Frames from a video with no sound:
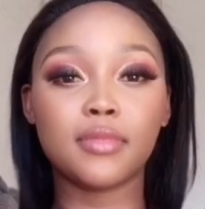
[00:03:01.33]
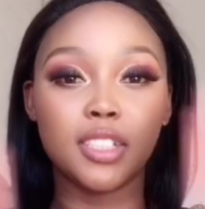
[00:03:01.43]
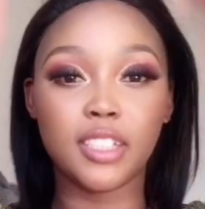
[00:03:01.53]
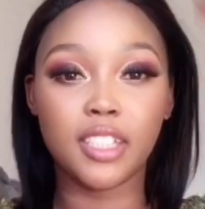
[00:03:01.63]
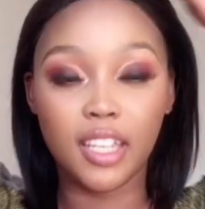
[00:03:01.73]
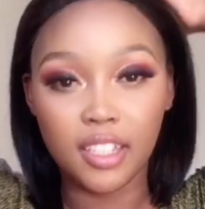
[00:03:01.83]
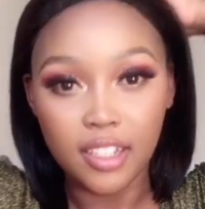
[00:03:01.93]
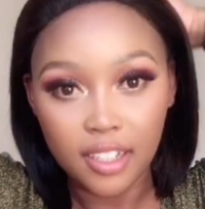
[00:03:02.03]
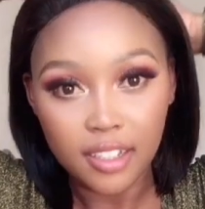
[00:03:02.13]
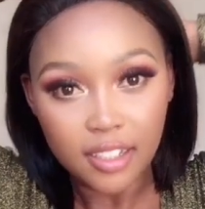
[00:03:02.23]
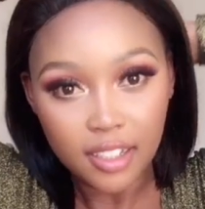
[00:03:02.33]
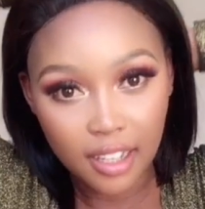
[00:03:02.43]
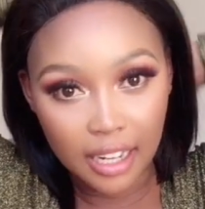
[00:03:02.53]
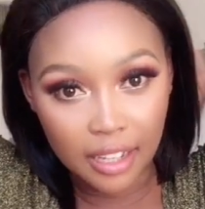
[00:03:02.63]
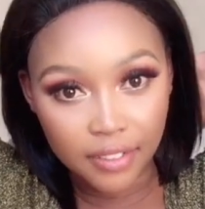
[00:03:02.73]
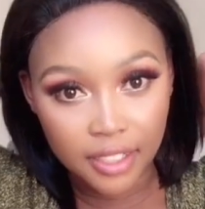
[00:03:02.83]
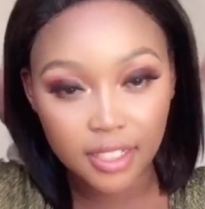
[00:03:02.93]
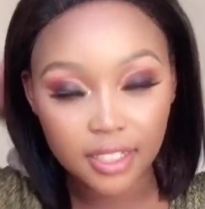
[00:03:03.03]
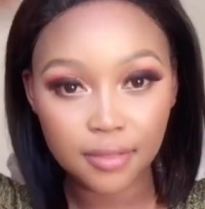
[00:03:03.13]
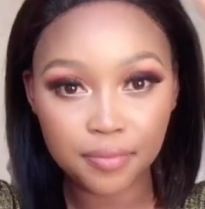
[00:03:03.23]
Okay, I love
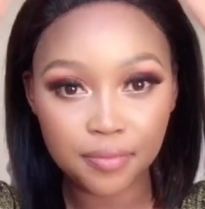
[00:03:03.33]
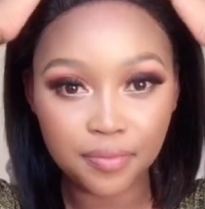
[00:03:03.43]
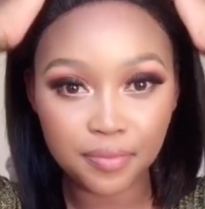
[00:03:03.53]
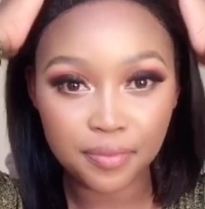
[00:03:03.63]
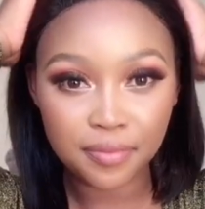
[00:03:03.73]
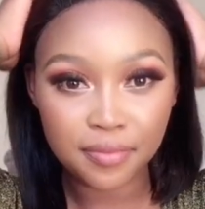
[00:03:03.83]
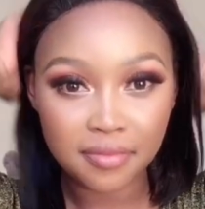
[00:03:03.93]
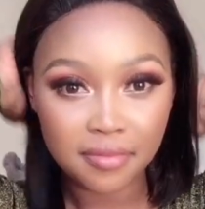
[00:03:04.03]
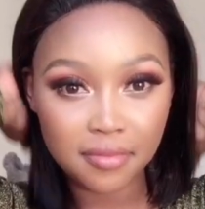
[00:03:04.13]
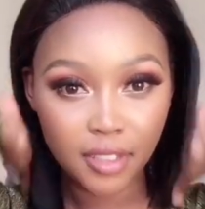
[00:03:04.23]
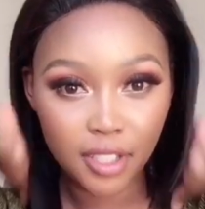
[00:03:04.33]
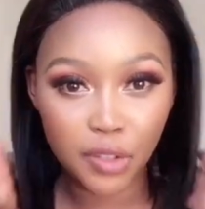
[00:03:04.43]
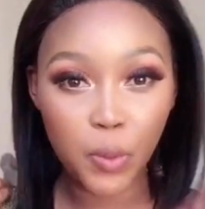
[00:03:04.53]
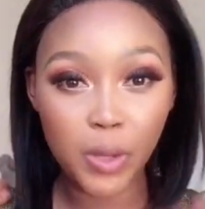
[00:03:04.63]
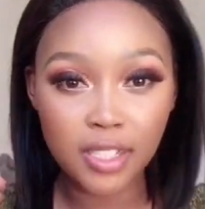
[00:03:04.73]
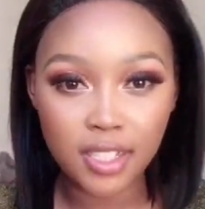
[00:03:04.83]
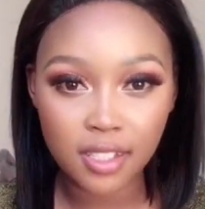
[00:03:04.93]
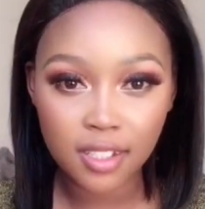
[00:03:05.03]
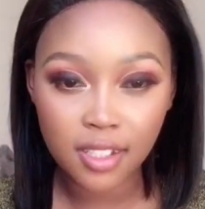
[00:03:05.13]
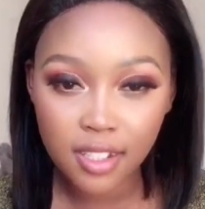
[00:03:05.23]
it. Uwins,
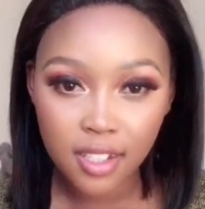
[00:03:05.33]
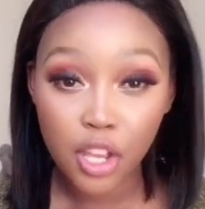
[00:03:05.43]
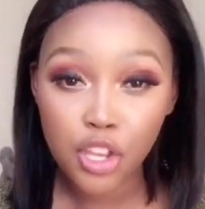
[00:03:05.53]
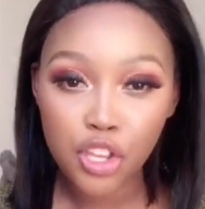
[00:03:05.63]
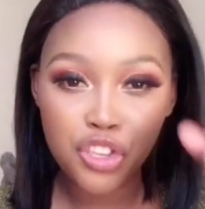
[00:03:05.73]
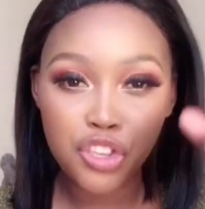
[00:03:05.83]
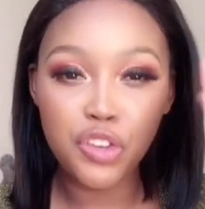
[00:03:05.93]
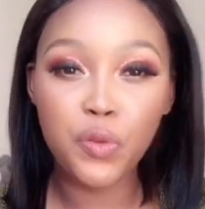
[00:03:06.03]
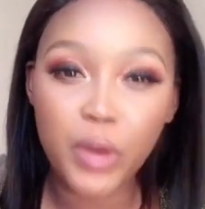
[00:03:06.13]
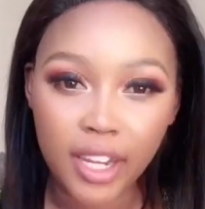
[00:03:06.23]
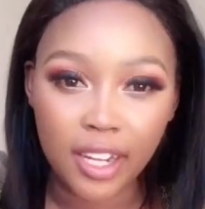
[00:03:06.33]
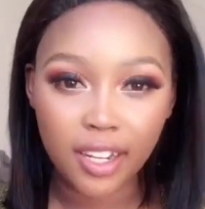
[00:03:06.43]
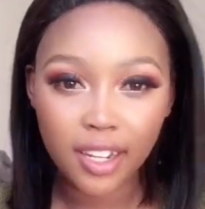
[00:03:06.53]
you win.